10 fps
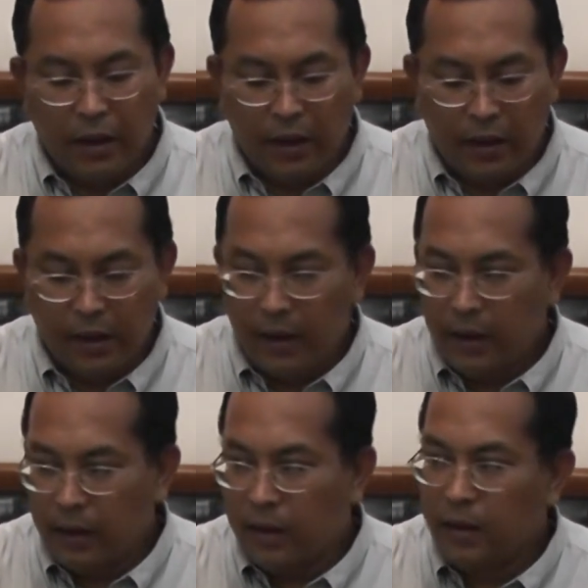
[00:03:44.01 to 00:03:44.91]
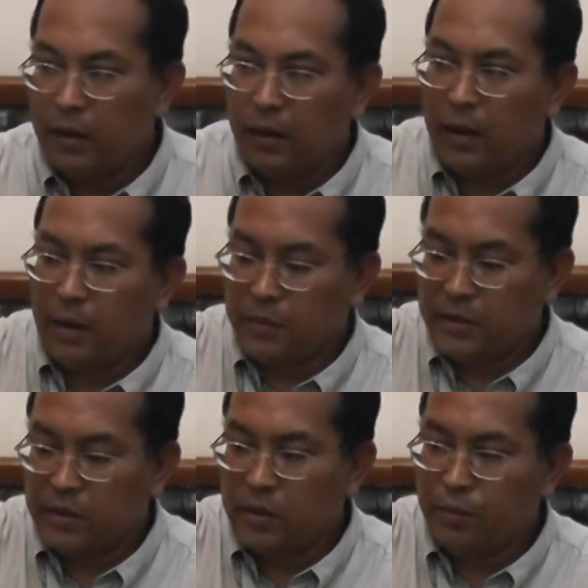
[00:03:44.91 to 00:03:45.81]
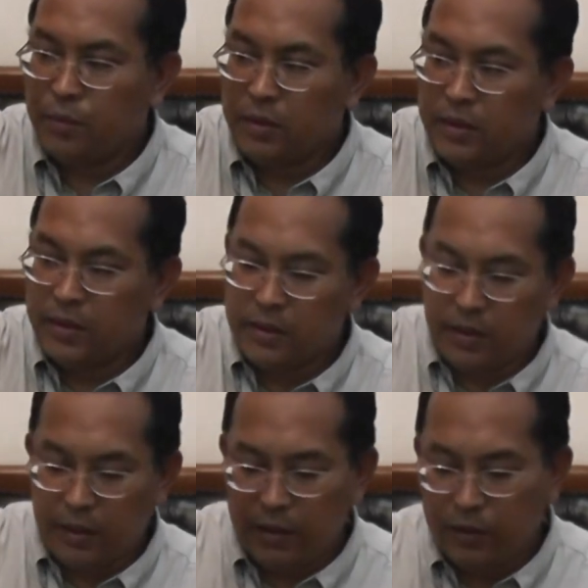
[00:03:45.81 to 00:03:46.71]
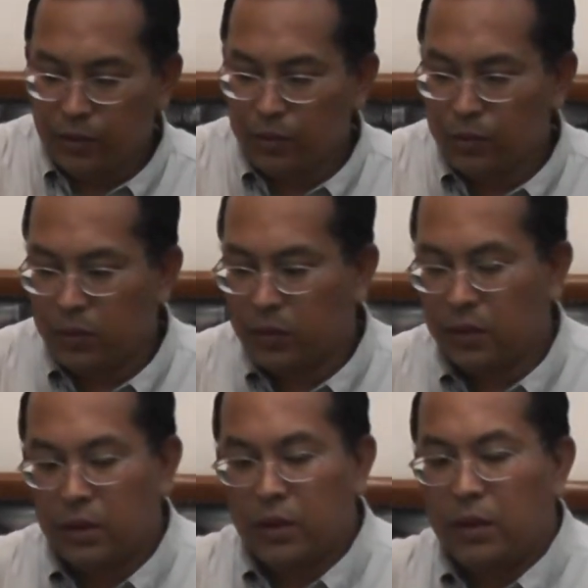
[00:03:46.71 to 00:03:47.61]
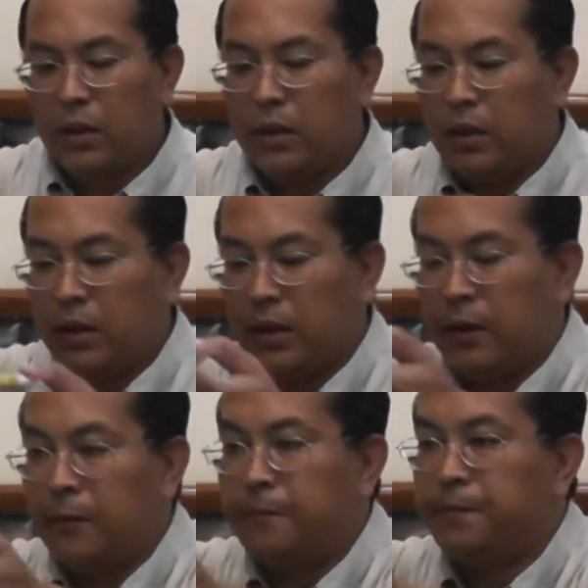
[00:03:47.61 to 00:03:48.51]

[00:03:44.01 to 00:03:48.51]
and I'm just going to put this into the